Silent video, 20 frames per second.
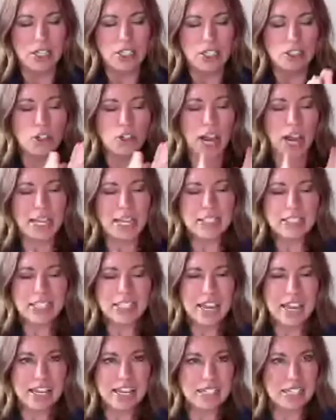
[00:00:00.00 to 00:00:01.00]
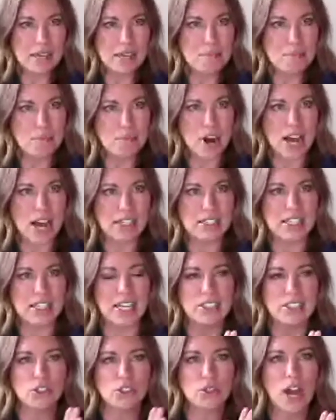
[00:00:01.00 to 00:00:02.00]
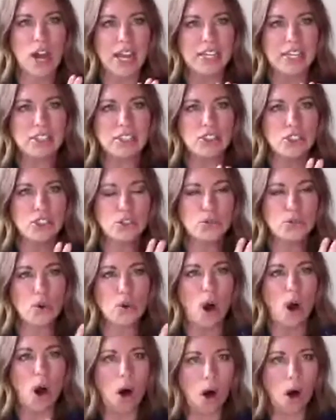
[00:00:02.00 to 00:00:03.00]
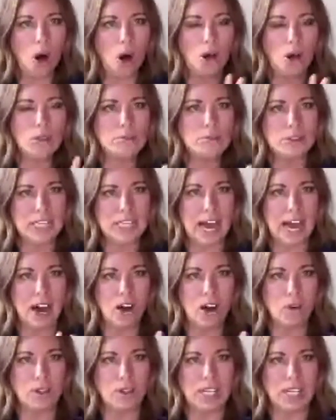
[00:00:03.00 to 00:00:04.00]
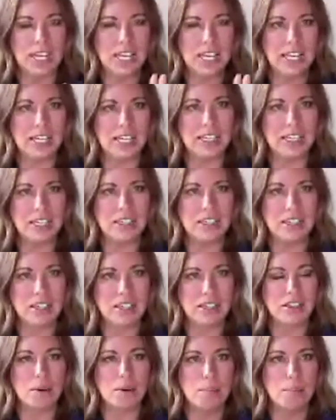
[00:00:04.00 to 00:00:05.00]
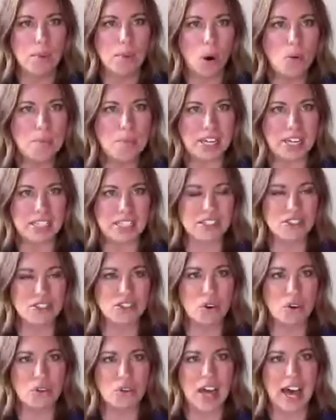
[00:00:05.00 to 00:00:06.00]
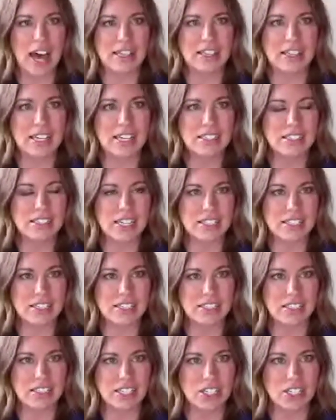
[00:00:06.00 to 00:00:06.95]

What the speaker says: trying to take deep breaths and trying to calm down in the moment so that this doesn't,